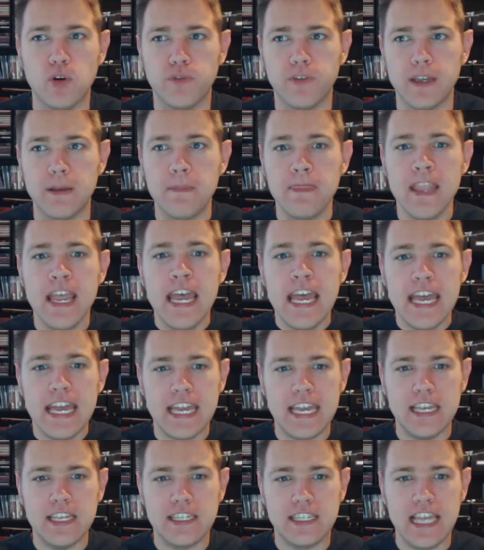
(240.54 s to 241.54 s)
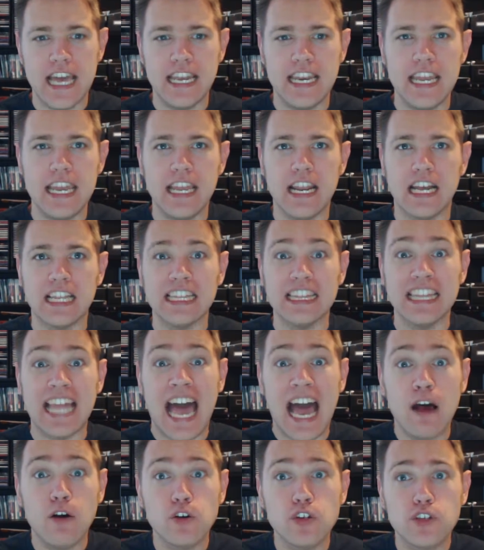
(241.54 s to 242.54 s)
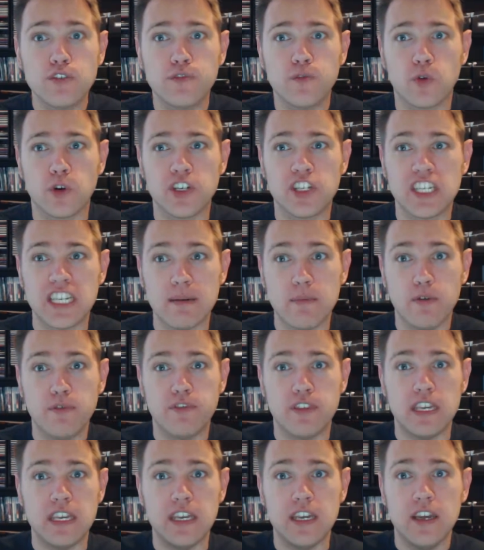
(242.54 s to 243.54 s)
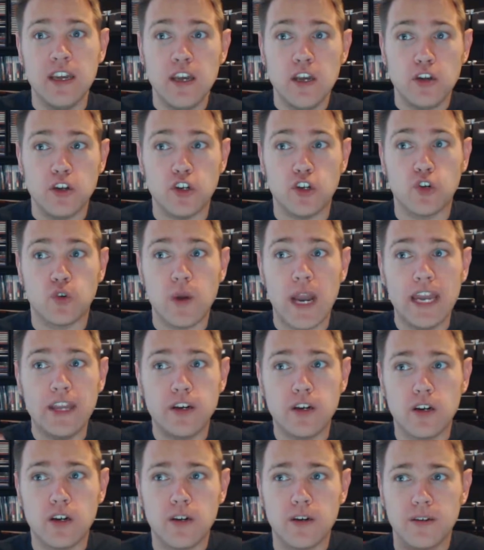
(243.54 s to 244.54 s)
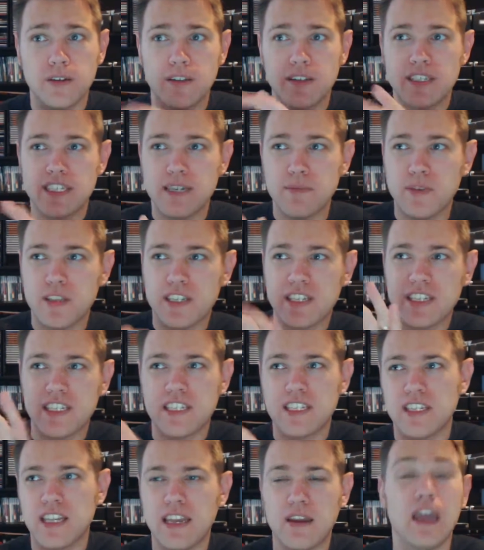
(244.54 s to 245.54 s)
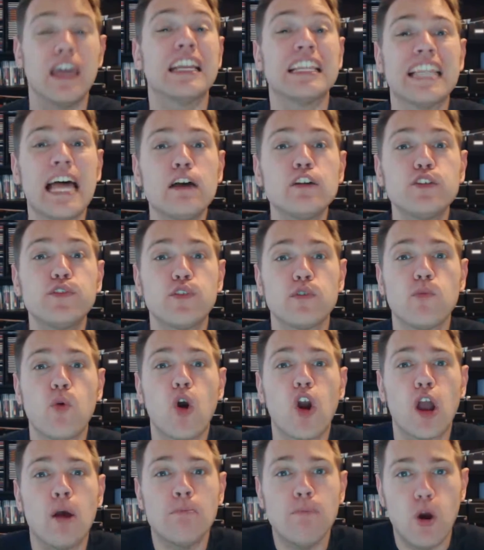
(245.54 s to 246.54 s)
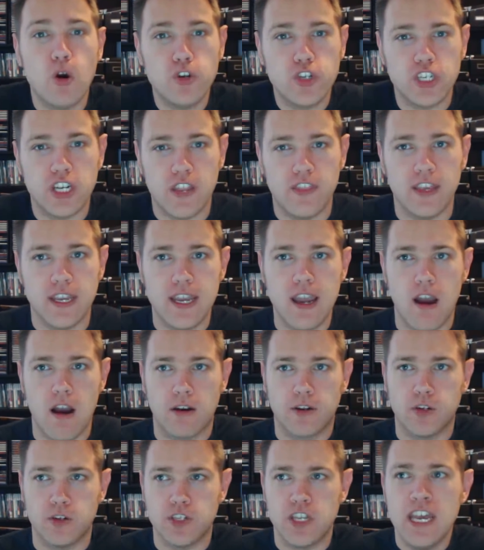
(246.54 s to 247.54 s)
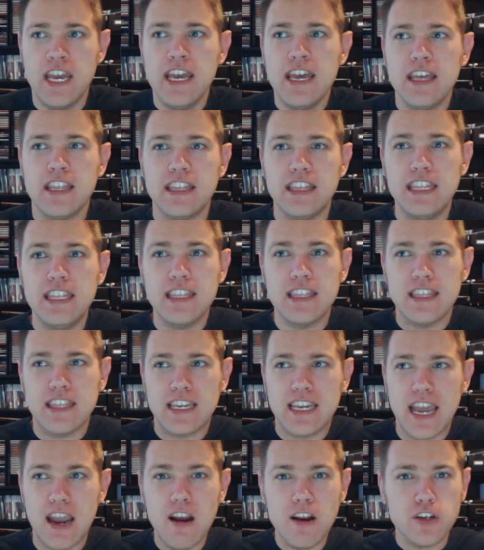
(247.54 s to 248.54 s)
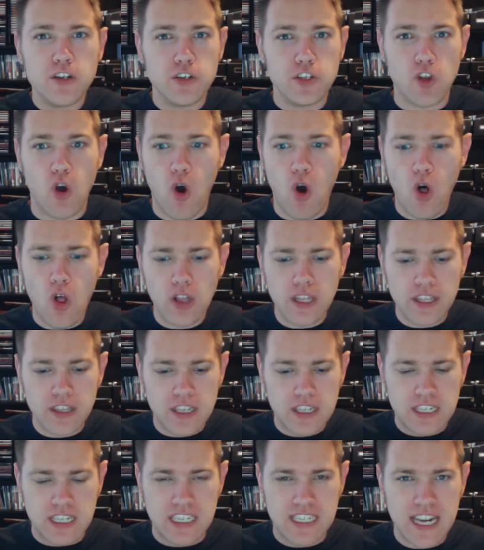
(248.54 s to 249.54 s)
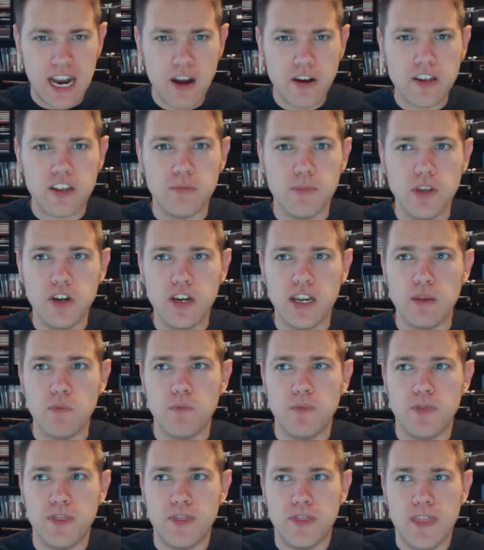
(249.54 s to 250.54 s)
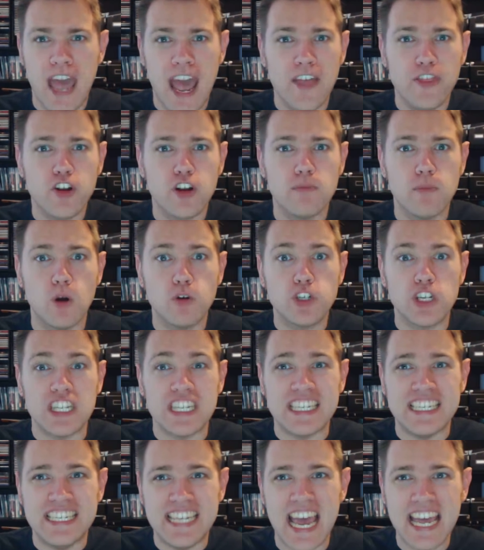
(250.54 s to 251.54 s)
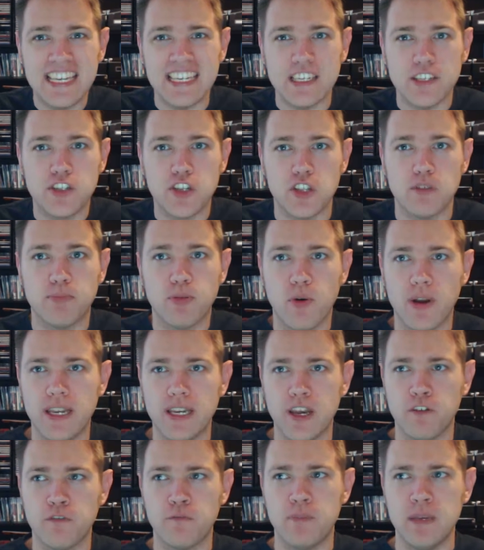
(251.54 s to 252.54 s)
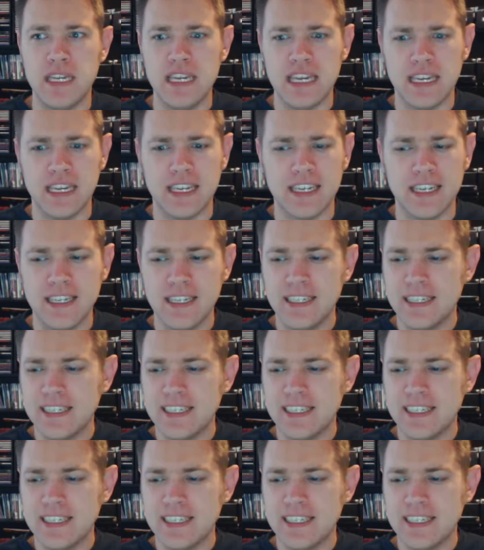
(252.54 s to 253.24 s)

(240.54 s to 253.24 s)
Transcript: movie, is that it allows for some of the greater, it allows for more emotion in the characters. The characters all in this entire community had their emotions deadened to the point of being